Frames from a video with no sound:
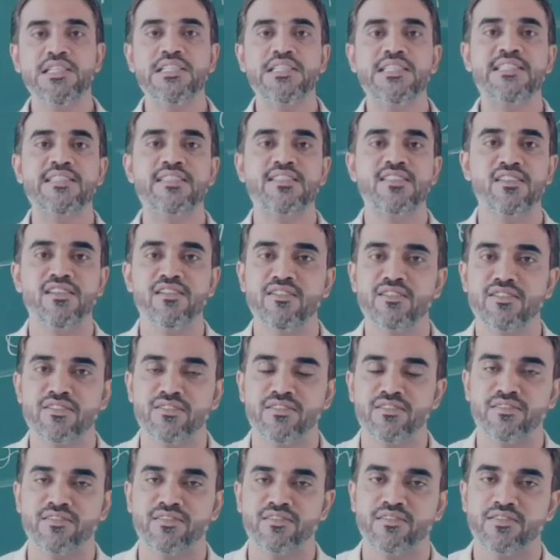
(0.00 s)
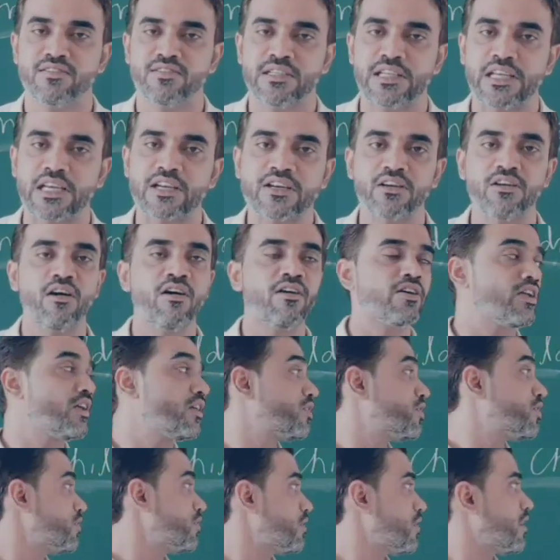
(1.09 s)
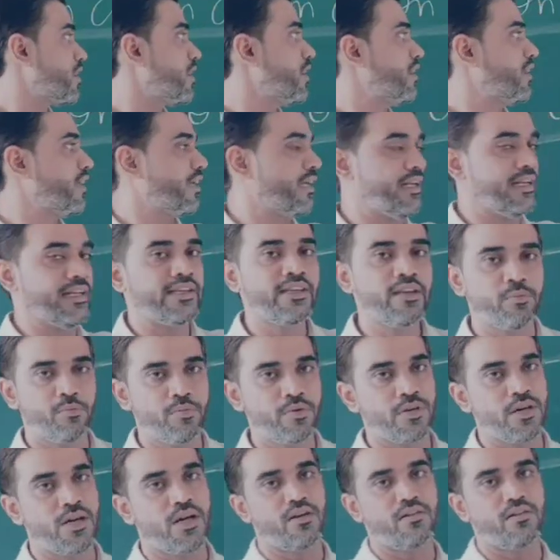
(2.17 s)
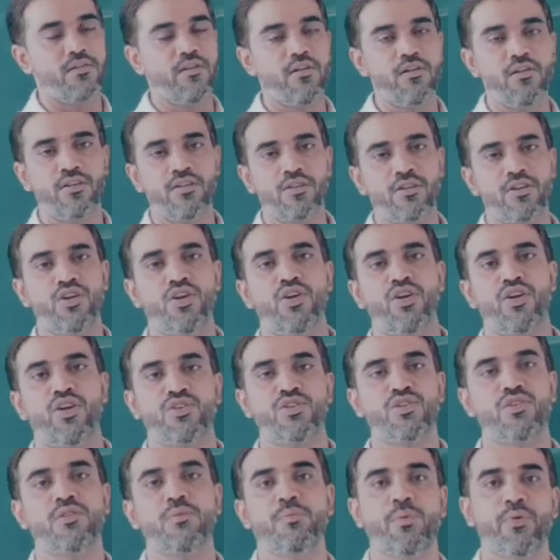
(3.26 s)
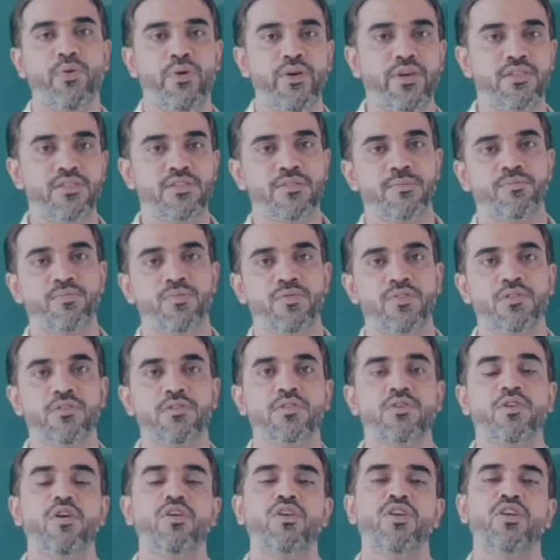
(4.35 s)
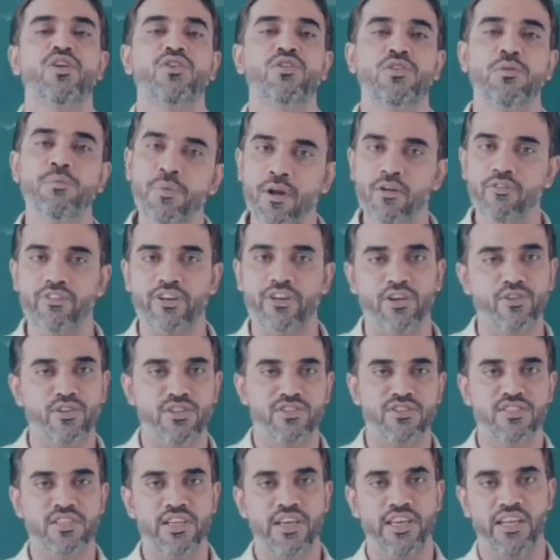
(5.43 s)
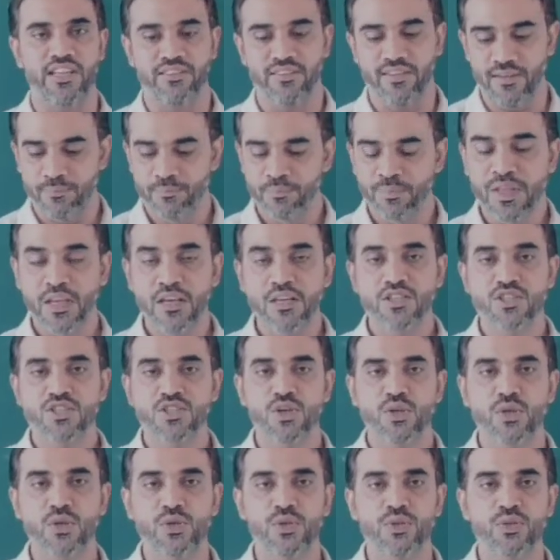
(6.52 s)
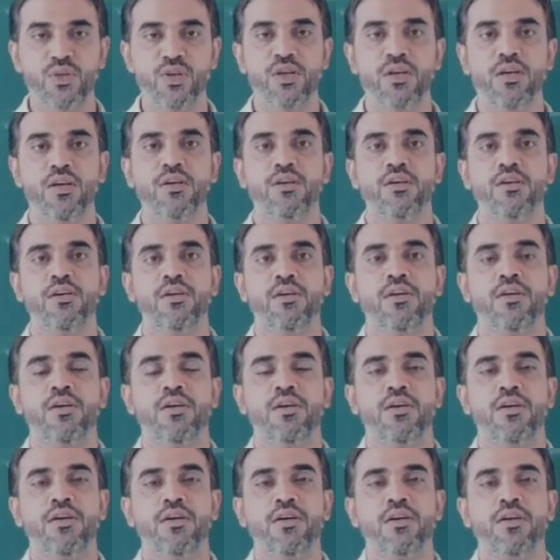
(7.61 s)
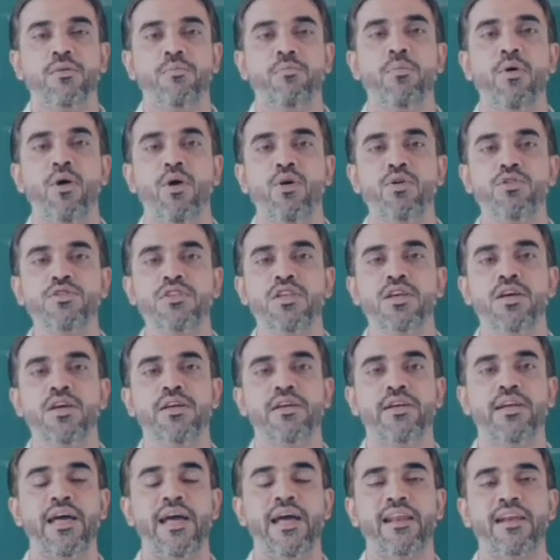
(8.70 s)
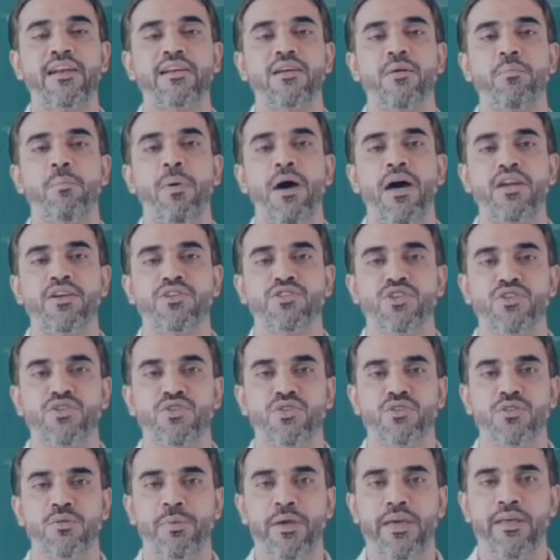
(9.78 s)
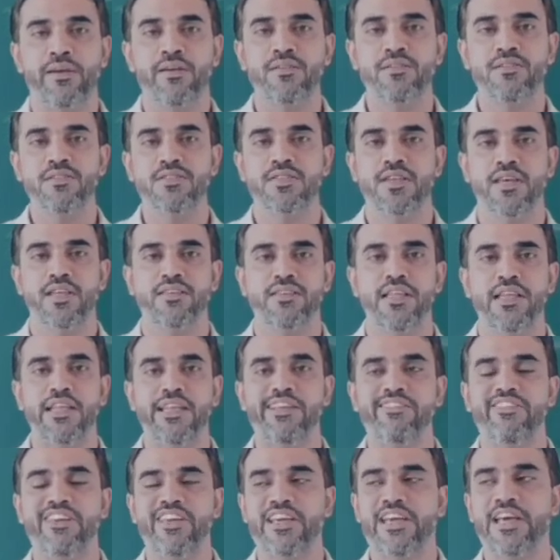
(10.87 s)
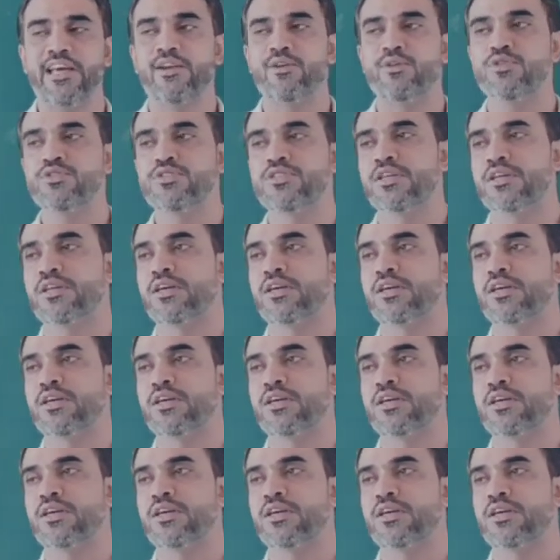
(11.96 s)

children, according to Khalil Gibran, or according to the poet, according to the prophet. You can say anything. So, bows, direct comparison to the parents, and the living arrows, a